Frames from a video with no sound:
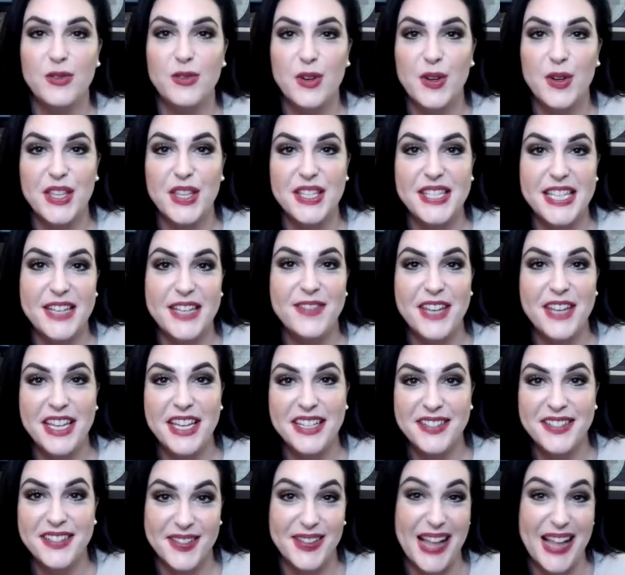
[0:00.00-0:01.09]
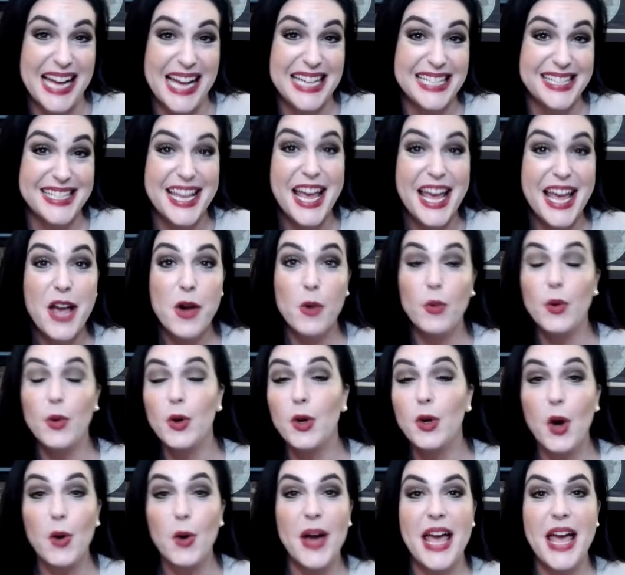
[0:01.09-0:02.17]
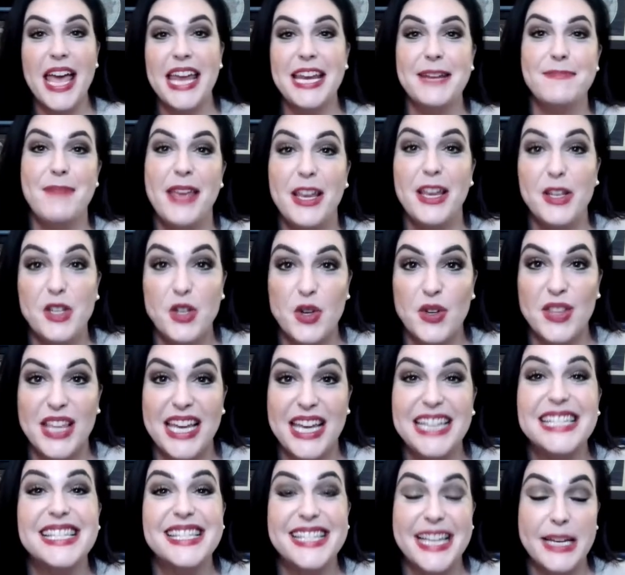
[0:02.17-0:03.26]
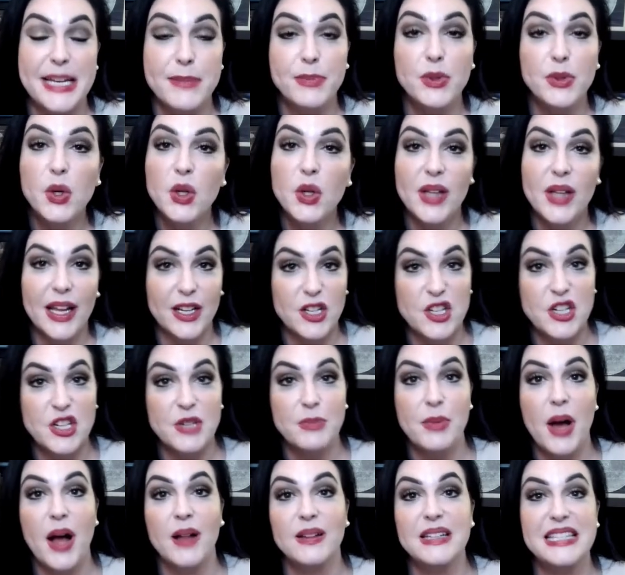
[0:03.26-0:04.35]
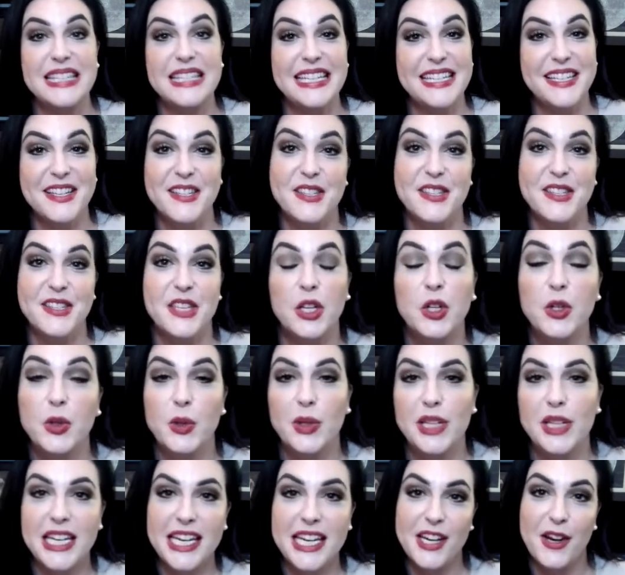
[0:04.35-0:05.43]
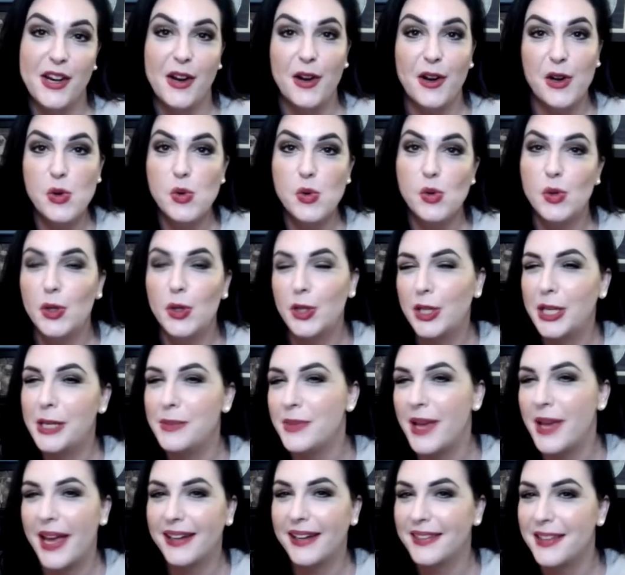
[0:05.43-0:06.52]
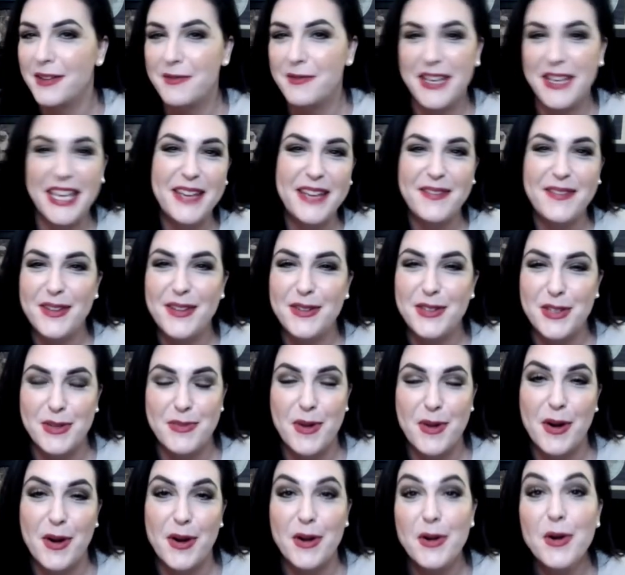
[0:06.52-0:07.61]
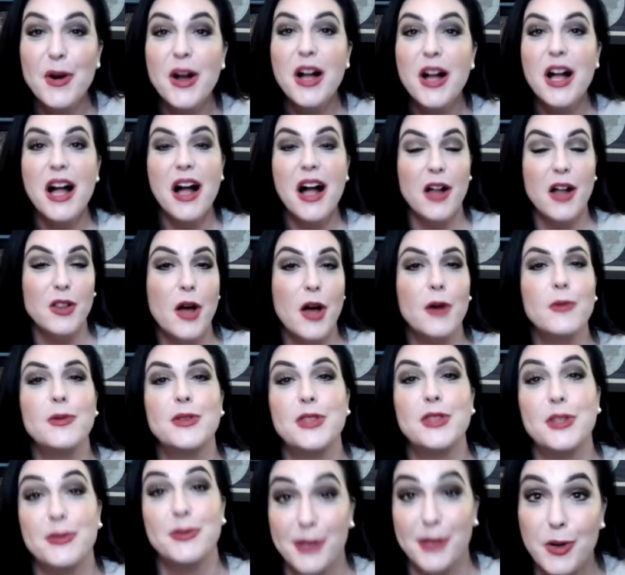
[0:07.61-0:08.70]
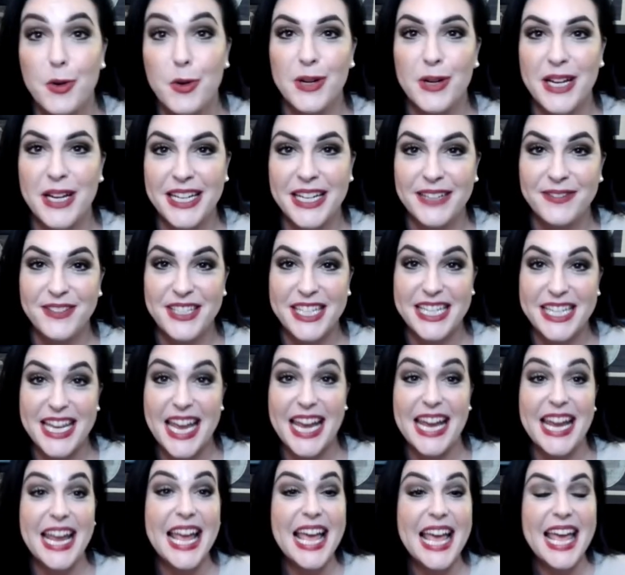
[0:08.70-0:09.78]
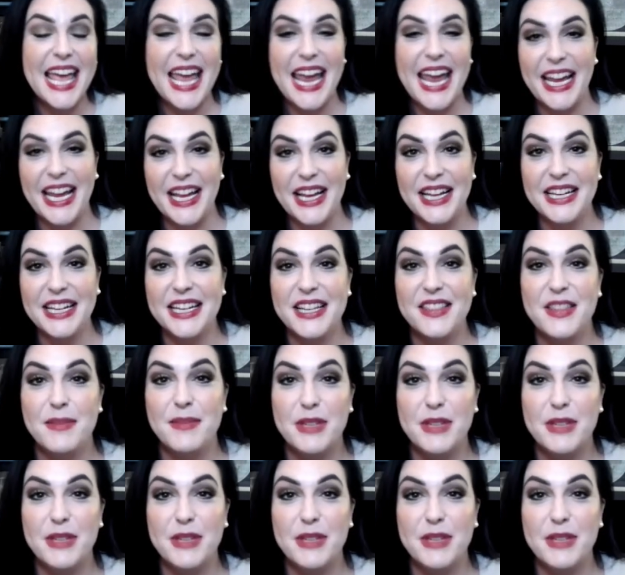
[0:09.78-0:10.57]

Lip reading: for this evening's class, we'll go ahead and make sure that a sample collection policy is included in our cool goodie bag that we give you tomorrow, along with the recording of today and the